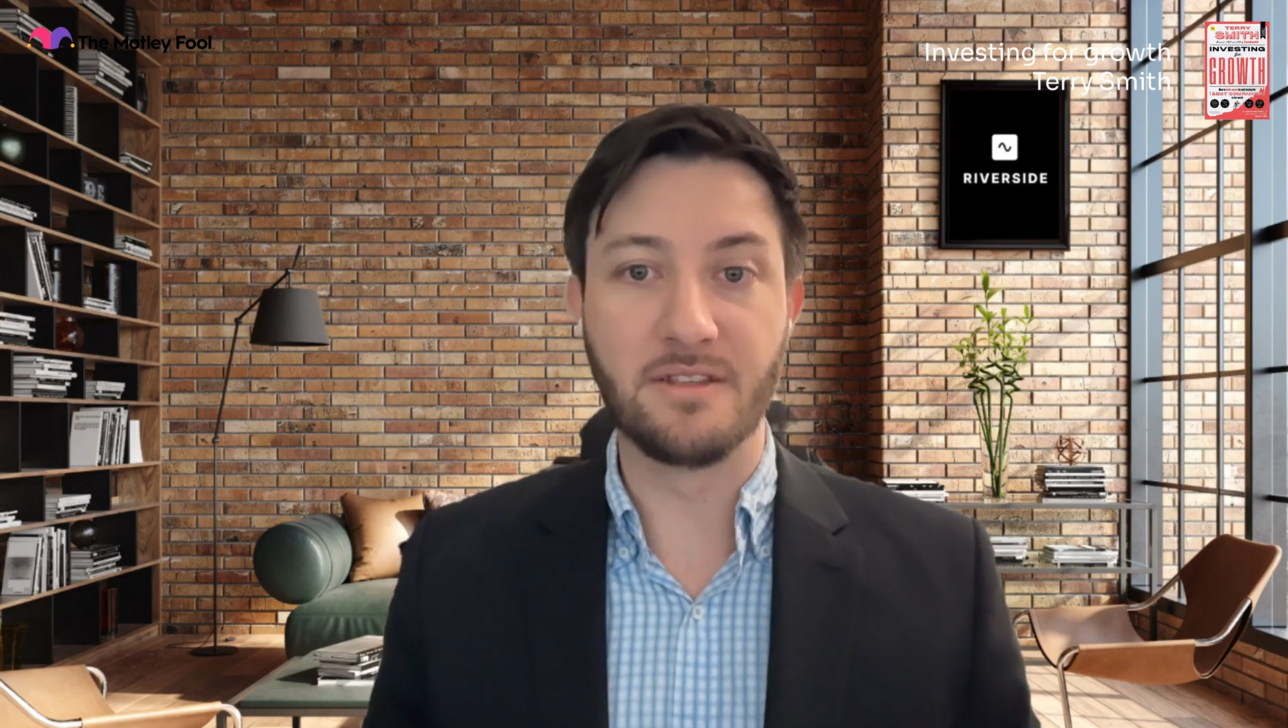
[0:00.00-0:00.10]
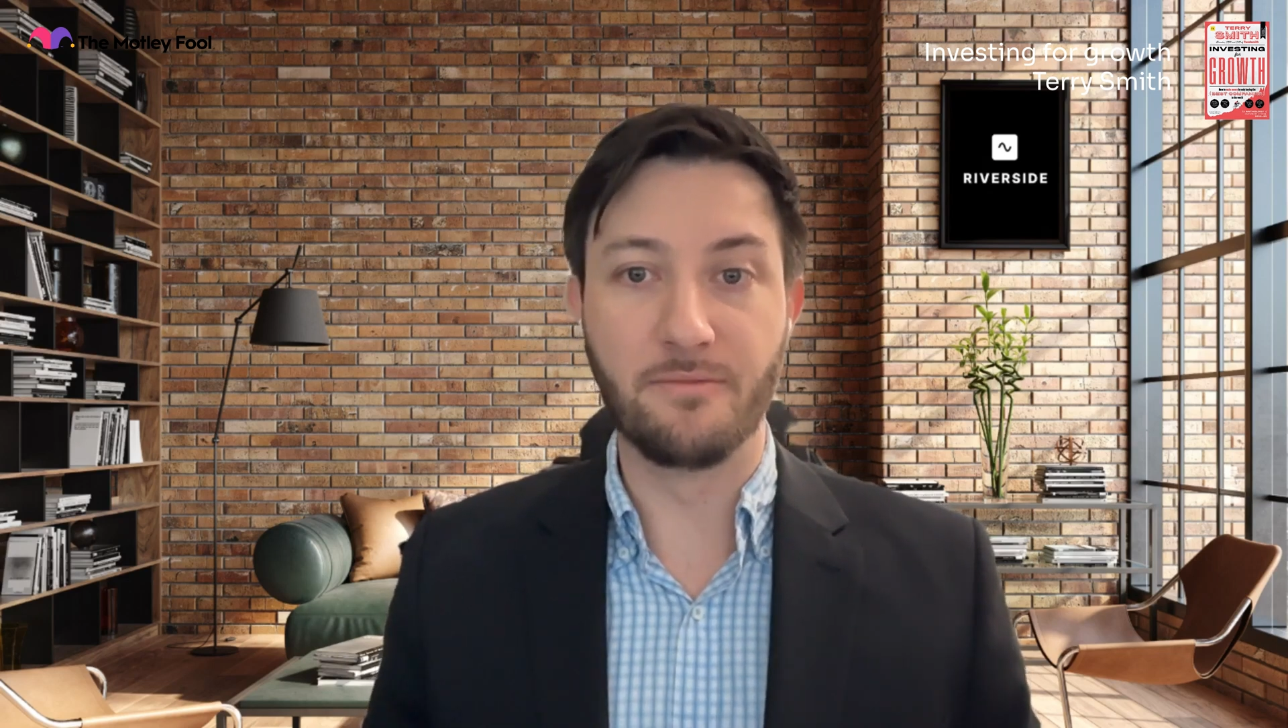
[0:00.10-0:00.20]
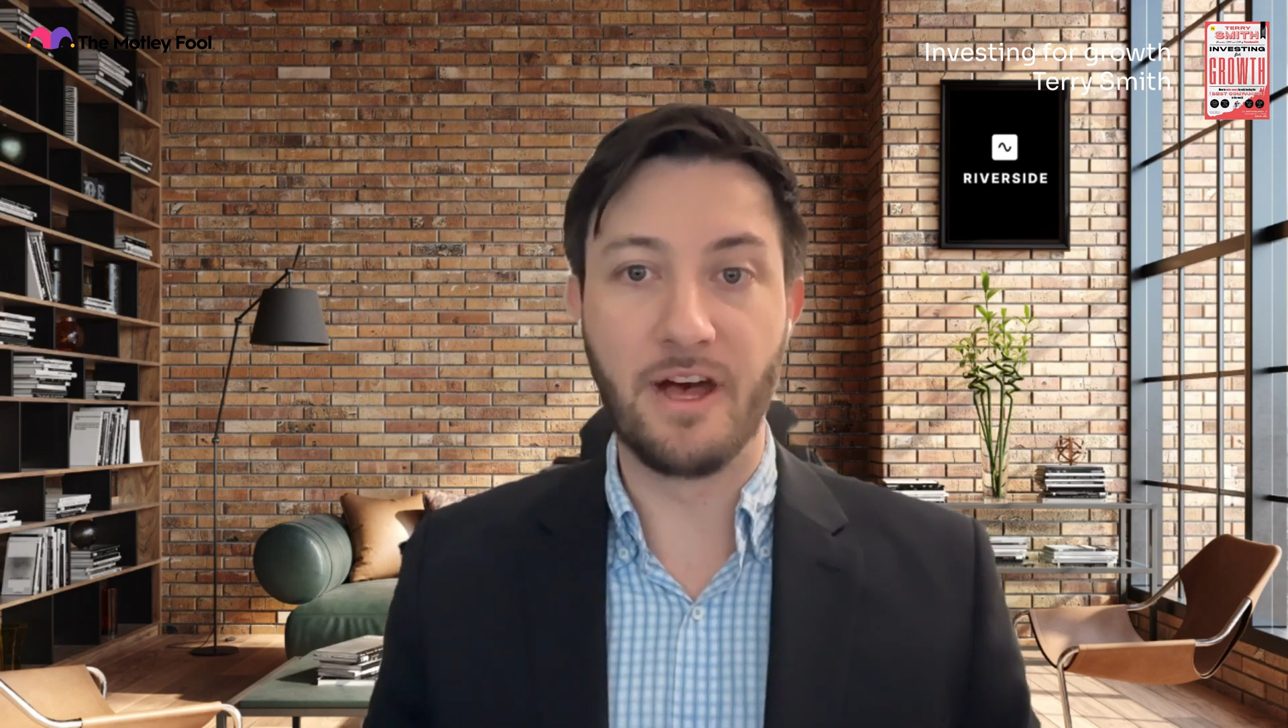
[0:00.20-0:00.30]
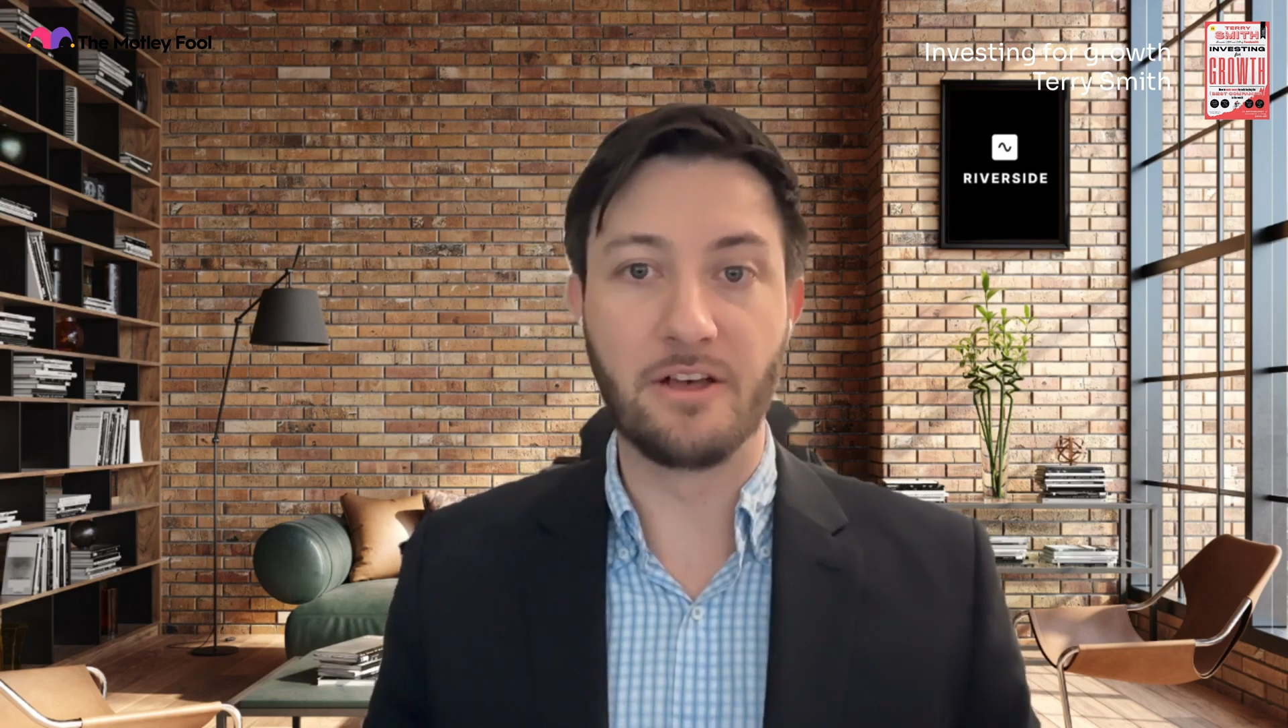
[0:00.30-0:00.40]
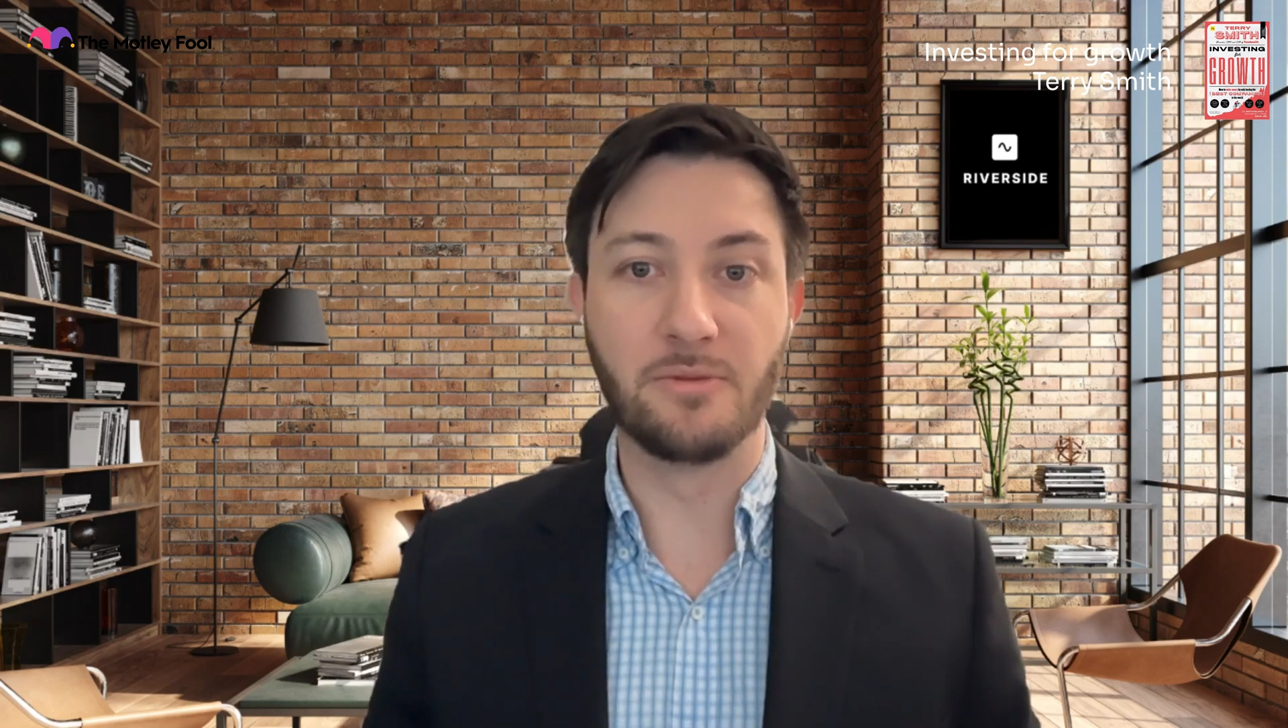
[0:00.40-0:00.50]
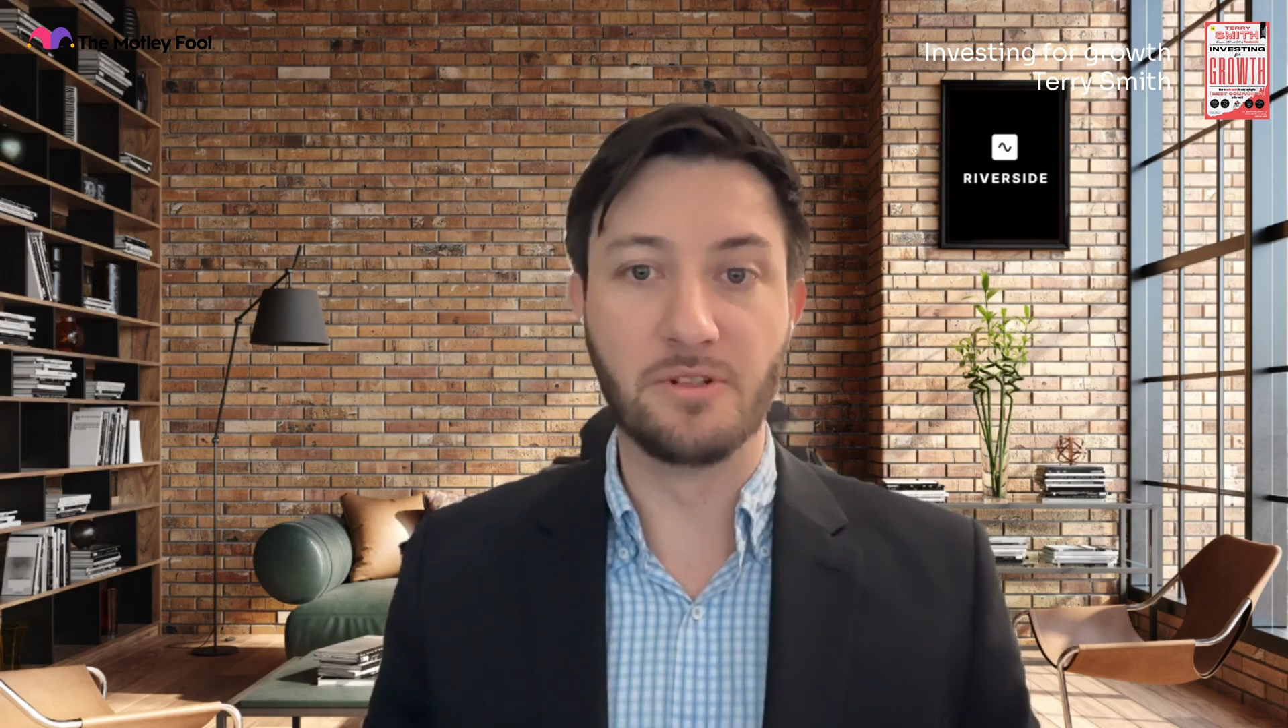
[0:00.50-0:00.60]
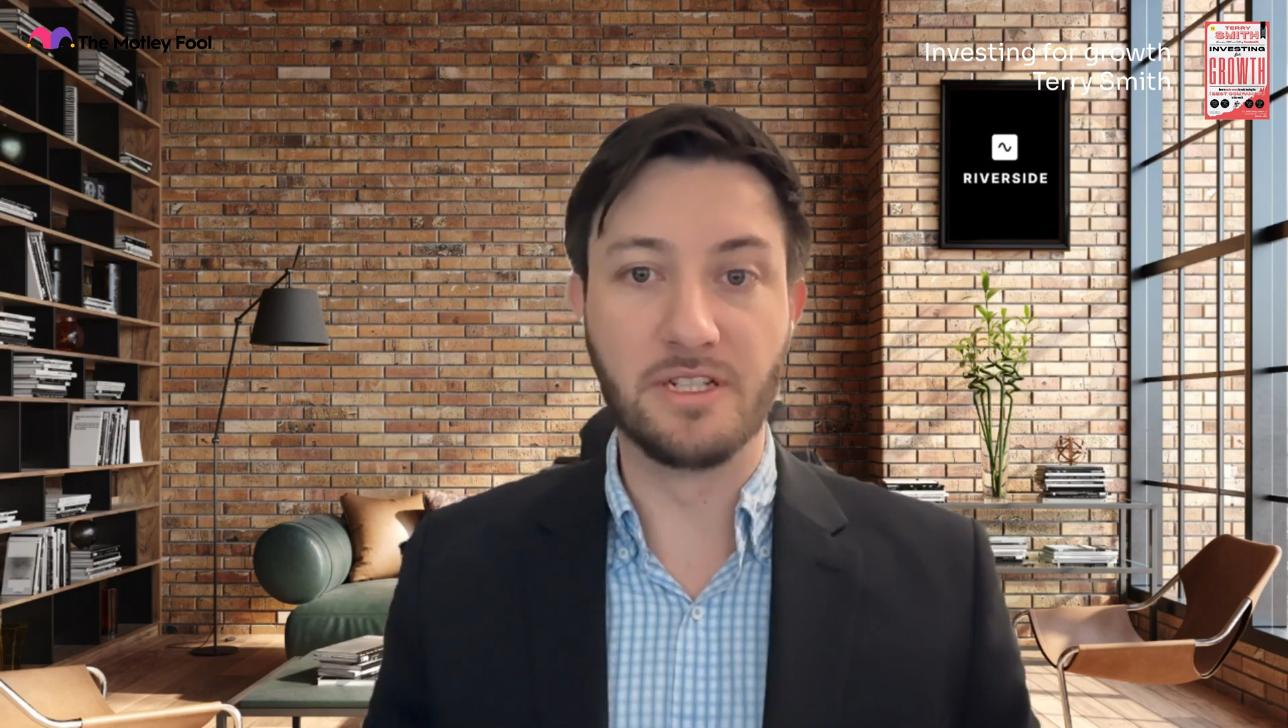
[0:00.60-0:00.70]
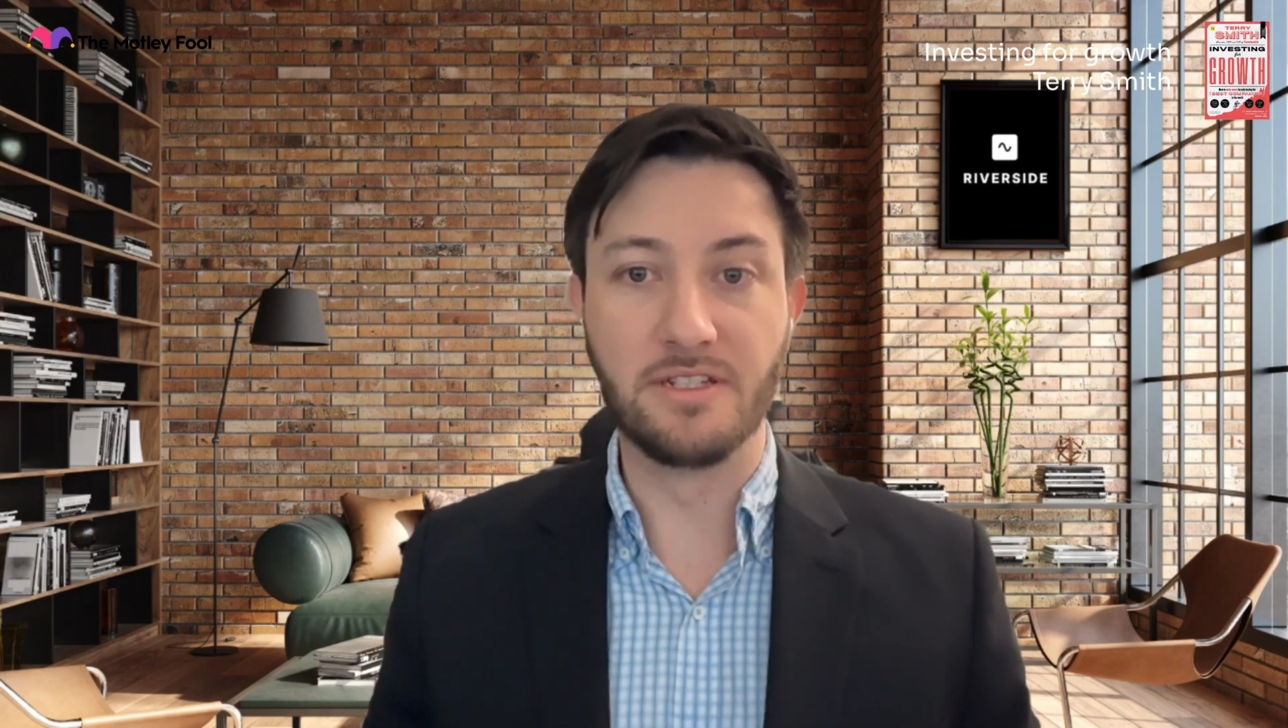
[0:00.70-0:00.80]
some valuable